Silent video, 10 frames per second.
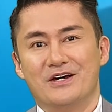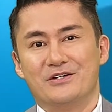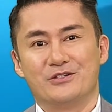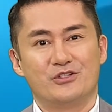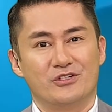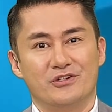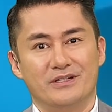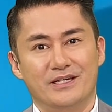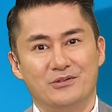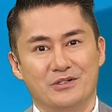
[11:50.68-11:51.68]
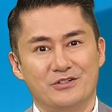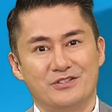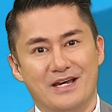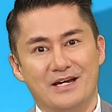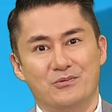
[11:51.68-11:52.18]
Your children need to
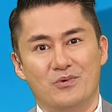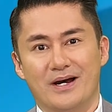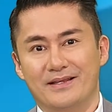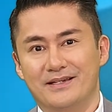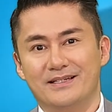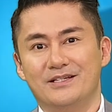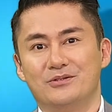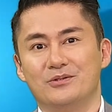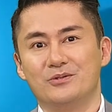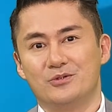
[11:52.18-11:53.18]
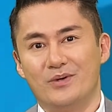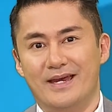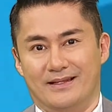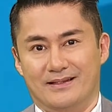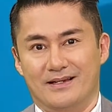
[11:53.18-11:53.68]
understand why they need to lose
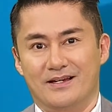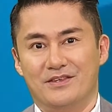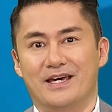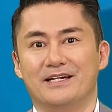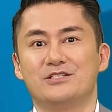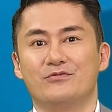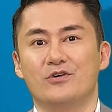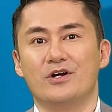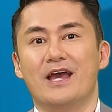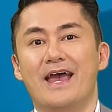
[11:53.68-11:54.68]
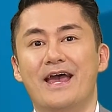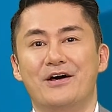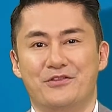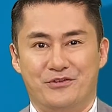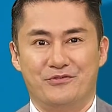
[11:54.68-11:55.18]
weight, that it's for
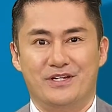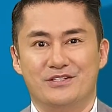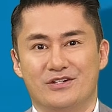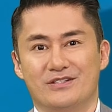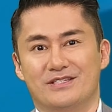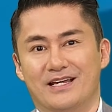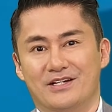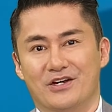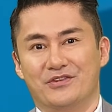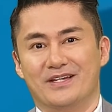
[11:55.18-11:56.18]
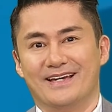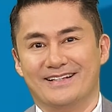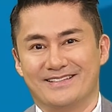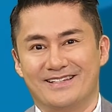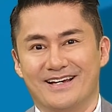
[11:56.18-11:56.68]
health reasons and nothing
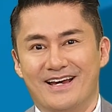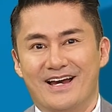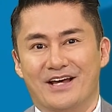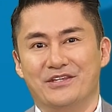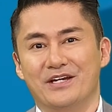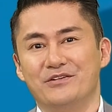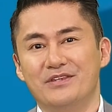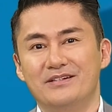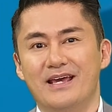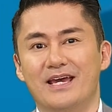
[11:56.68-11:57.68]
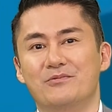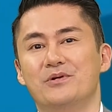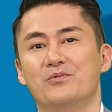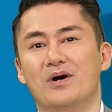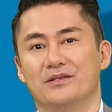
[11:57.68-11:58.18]
else. At the end of the day, we
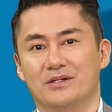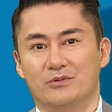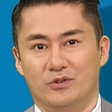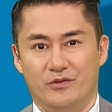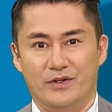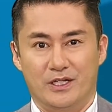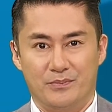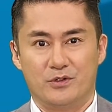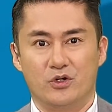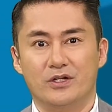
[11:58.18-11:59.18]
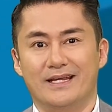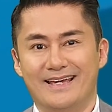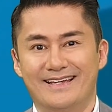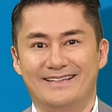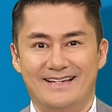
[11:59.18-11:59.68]
want them to develop good
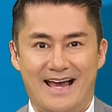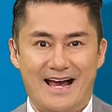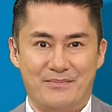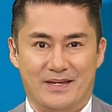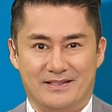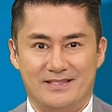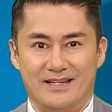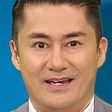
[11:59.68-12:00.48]
eating habits.